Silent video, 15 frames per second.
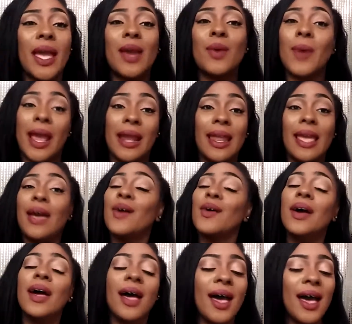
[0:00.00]
way right
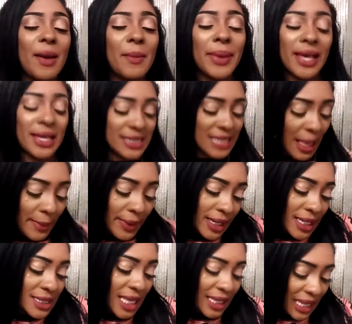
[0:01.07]
now because I'm going
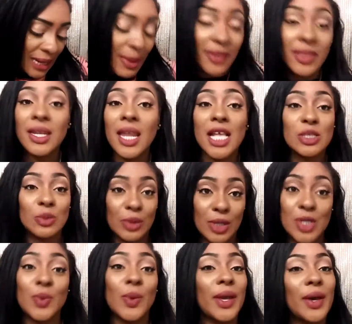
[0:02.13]
to say that about the next one
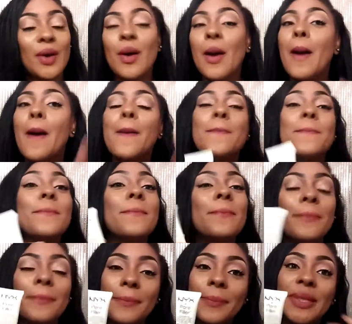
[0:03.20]
as well.
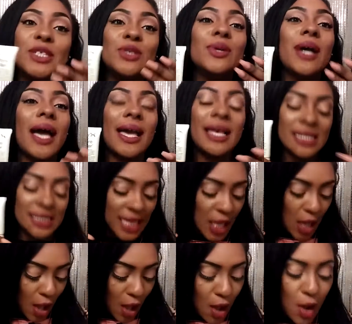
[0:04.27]
But you guys,
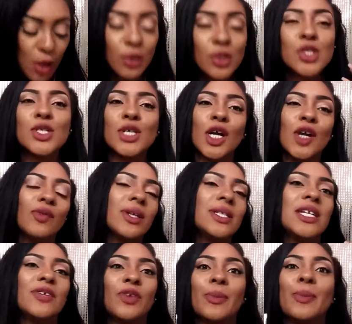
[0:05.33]
they all serve a
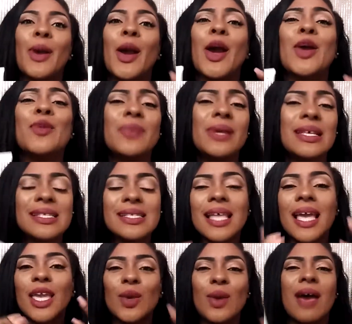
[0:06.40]
different purpose.
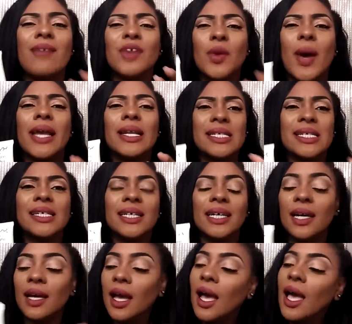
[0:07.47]
Like, you have no
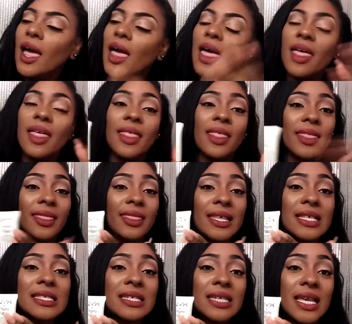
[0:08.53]
idea.
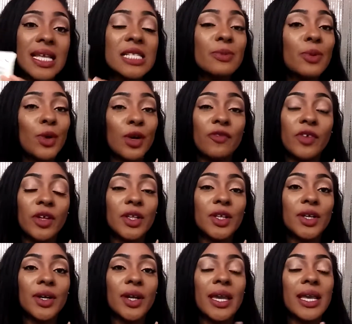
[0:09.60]
This NYX pore
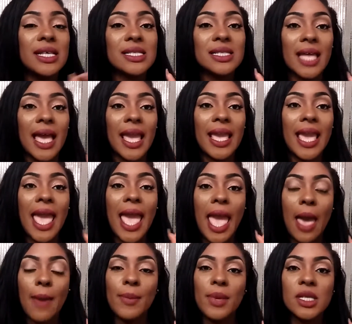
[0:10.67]
filler is like
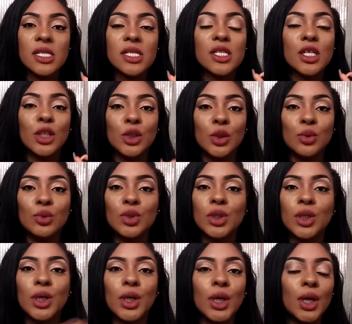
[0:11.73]
absolute